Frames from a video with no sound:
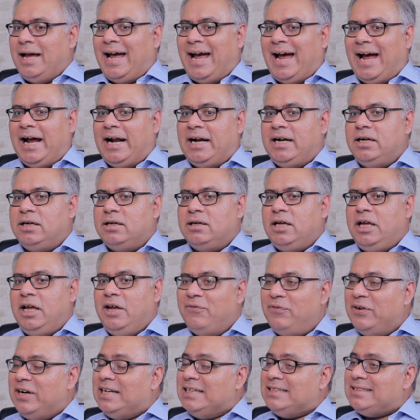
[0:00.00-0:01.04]
And
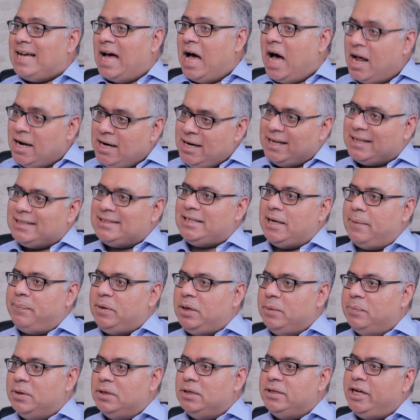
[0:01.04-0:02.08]
if it is
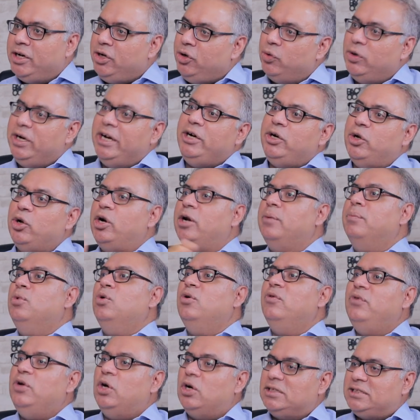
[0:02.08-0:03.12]
unacceptable, then you need to
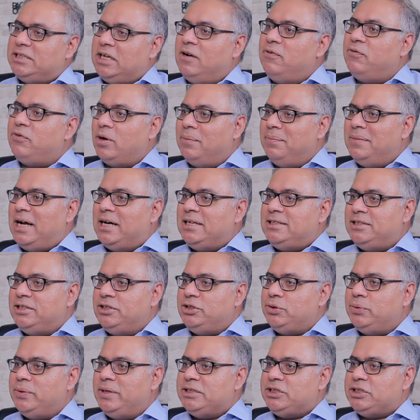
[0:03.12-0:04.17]
remove yourself from that
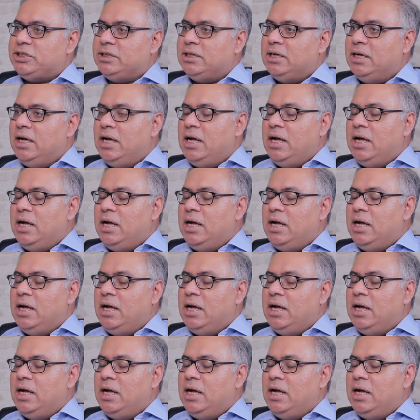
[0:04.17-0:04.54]
situation.